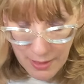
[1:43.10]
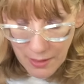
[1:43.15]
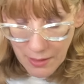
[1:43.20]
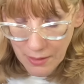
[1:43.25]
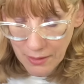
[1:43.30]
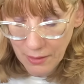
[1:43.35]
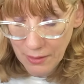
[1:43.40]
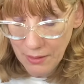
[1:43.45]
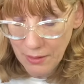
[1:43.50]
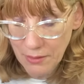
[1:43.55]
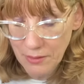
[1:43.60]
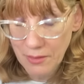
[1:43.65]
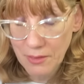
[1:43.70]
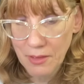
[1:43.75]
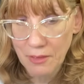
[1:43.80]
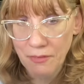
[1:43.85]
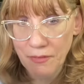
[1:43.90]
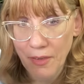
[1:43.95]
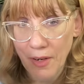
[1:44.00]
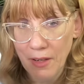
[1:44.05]
includes
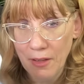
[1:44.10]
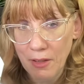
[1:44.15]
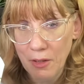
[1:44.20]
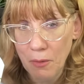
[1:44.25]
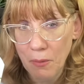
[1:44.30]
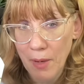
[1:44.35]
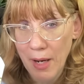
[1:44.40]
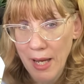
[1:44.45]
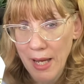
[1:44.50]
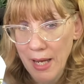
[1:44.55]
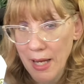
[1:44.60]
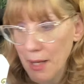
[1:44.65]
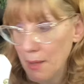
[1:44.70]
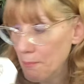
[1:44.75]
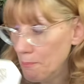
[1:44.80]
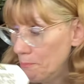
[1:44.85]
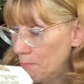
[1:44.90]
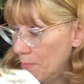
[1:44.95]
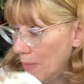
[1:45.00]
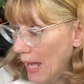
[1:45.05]
the
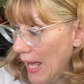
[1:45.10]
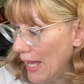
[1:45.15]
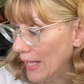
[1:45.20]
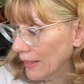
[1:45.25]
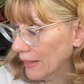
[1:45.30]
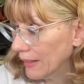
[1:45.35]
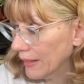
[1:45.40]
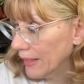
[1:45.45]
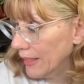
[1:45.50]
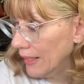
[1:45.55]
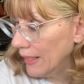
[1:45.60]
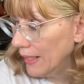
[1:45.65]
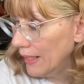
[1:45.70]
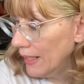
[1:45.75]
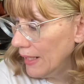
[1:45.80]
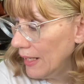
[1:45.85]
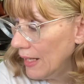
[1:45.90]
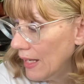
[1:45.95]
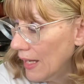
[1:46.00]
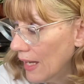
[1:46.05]
Faraway
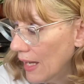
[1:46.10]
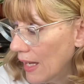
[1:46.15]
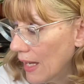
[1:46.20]
Valley.